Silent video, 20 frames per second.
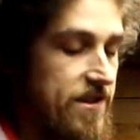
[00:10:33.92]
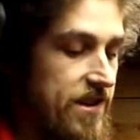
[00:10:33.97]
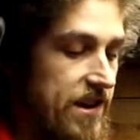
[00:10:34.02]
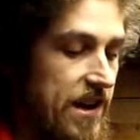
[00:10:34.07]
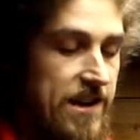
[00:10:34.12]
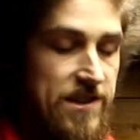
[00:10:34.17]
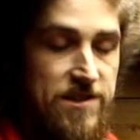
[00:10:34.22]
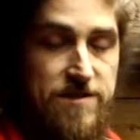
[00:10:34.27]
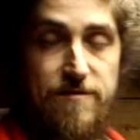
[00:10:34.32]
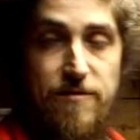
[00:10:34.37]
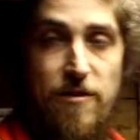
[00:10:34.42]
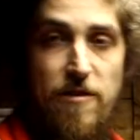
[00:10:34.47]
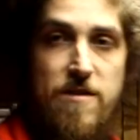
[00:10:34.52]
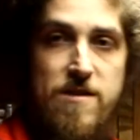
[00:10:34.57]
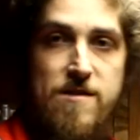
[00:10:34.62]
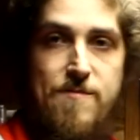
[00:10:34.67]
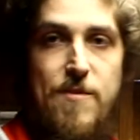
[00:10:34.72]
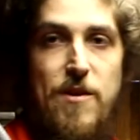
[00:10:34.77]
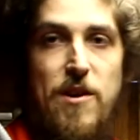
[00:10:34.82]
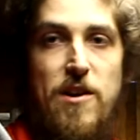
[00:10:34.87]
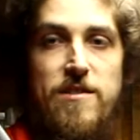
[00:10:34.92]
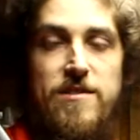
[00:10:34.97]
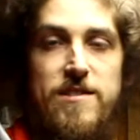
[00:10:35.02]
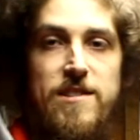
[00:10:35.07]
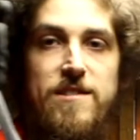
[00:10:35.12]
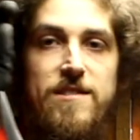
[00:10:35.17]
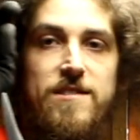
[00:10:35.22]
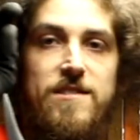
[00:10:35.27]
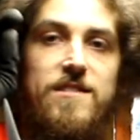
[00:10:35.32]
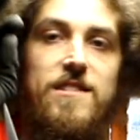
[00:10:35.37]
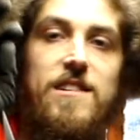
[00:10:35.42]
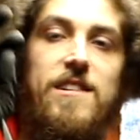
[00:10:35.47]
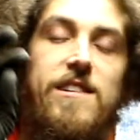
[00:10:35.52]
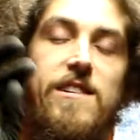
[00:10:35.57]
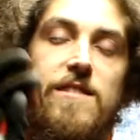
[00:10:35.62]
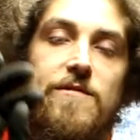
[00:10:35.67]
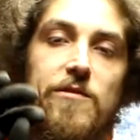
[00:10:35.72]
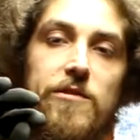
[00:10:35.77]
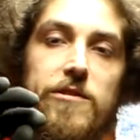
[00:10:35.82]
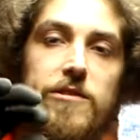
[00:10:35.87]
casing for it because it's a
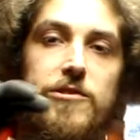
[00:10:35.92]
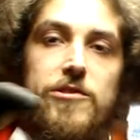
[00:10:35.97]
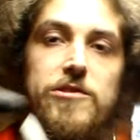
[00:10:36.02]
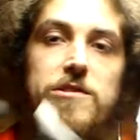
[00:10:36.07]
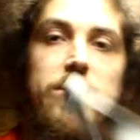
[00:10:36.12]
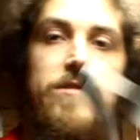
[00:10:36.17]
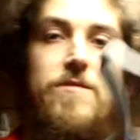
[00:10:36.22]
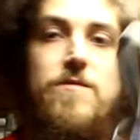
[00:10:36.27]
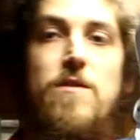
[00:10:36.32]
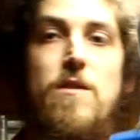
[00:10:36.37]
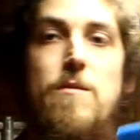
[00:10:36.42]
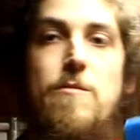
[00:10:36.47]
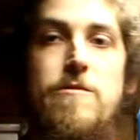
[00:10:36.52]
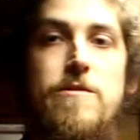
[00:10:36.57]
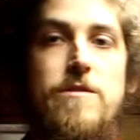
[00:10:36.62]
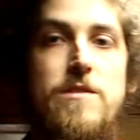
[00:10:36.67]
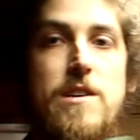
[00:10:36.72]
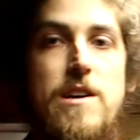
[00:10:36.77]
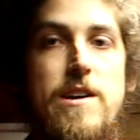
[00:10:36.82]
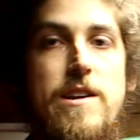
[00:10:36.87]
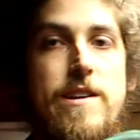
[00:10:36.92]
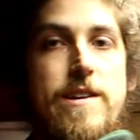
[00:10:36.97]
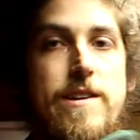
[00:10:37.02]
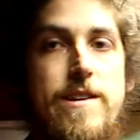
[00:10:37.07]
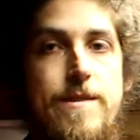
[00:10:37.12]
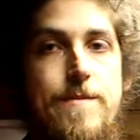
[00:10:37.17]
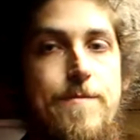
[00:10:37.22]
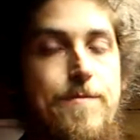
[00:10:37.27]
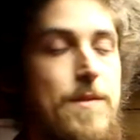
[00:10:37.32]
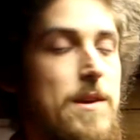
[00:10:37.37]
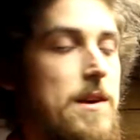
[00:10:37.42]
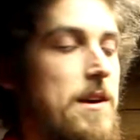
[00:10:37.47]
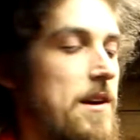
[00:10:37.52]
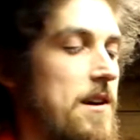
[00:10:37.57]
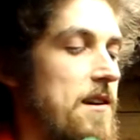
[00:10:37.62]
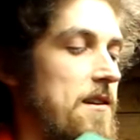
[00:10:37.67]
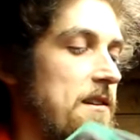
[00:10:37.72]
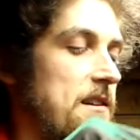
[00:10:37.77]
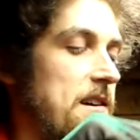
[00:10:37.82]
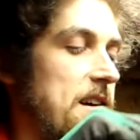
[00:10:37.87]
high voltage transformer inside here.
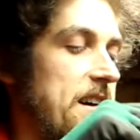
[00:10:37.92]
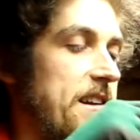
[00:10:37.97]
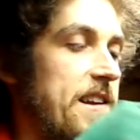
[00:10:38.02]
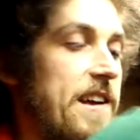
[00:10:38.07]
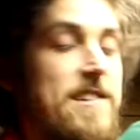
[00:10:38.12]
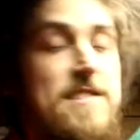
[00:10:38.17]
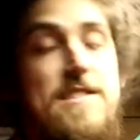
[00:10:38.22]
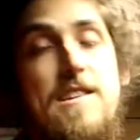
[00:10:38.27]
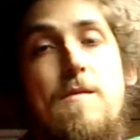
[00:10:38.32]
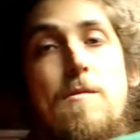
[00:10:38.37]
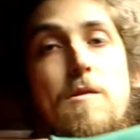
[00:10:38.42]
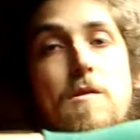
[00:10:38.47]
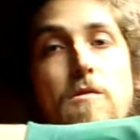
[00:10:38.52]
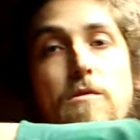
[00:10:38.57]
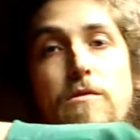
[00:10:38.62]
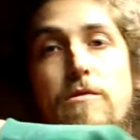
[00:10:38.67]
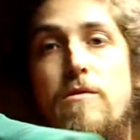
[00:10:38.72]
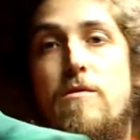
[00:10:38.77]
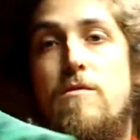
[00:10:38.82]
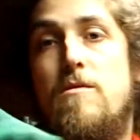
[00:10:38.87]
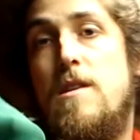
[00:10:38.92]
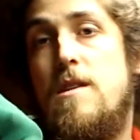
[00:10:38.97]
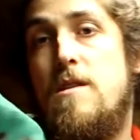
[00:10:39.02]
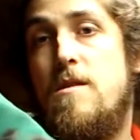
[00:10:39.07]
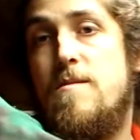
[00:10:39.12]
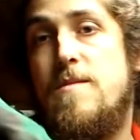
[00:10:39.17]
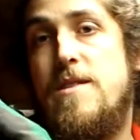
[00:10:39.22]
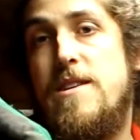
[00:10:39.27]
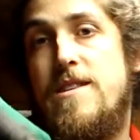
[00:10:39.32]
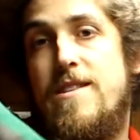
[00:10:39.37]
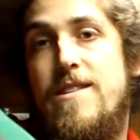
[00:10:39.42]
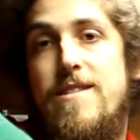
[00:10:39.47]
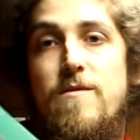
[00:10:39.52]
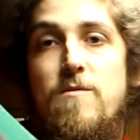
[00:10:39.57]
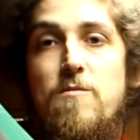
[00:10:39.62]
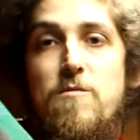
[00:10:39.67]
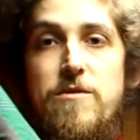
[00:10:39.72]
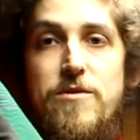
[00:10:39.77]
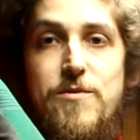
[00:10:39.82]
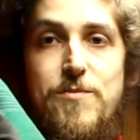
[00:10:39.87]
Next time I'll go through how I made it,
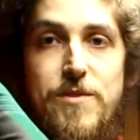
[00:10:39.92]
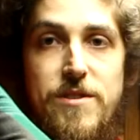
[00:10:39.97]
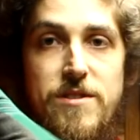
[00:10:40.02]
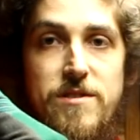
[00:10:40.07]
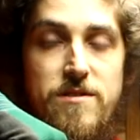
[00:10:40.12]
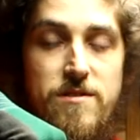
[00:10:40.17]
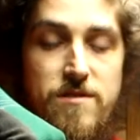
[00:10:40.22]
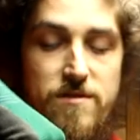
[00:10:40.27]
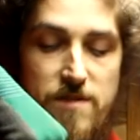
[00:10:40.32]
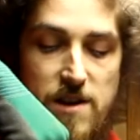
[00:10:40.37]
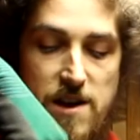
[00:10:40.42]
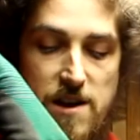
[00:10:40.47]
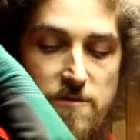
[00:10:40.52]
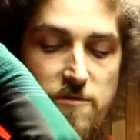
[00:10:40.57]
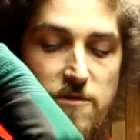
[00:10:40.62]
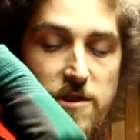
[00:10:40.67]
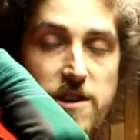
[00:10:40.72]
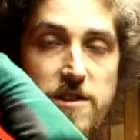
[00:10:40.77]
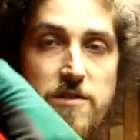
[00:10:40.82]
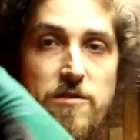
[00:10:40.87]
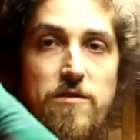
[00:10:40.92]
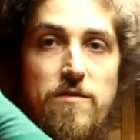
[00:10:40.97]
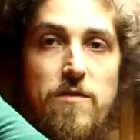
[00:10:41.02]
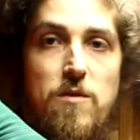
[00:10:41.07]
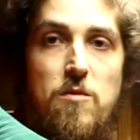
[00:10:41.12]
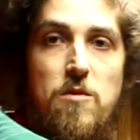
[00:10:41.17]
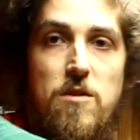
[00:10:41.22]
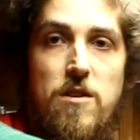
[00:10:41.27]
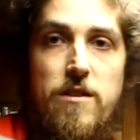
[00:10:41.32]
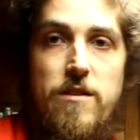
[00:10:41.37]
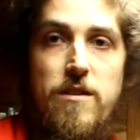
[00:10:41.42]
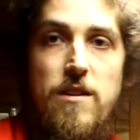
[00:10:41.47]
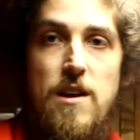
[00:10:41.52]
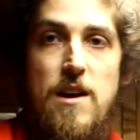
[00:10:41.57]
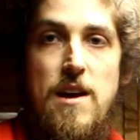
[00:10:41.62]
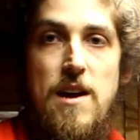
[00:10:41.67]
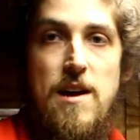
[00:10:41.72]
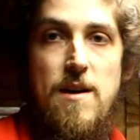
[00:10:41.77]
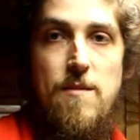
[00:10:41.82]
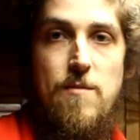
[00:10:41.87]
which bits, what I use for what.
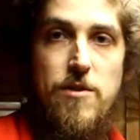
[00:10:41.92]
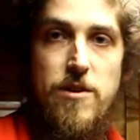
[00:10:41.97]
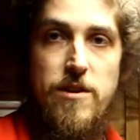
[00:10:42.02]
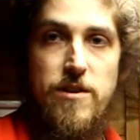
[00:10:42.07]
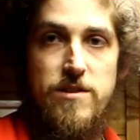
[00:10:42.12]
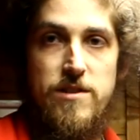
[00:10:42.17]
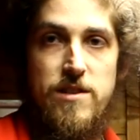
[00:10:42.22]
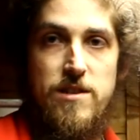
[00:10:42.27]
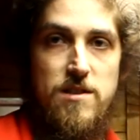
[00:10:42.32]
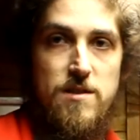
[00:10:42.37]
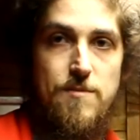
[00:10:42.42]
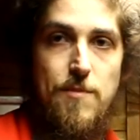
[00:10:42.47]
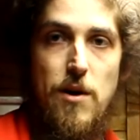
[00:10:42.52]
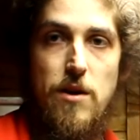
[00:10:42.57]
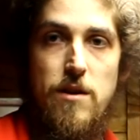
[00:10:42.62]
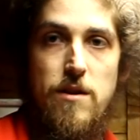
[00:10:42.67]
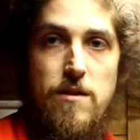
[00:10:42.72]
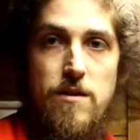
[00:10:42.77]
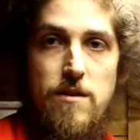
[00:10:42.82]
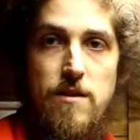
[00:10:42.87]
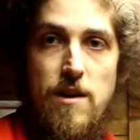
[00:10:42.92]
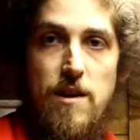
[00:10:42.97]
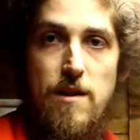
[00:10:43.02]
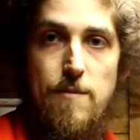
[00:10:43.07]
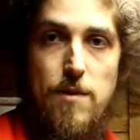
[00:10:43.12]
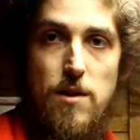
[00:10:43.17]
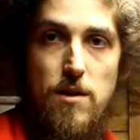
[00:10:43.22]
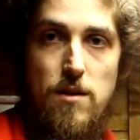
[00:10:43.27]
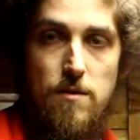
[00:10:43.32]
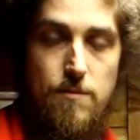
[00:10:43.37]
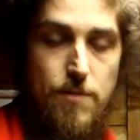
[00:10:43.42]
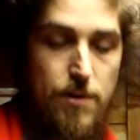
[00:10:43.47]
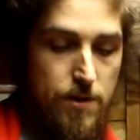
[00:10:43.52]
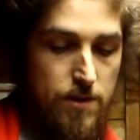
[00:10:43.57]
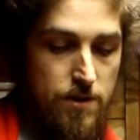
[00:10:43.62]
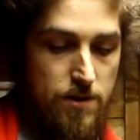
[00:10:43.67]
But you can see there's a button and a bulb.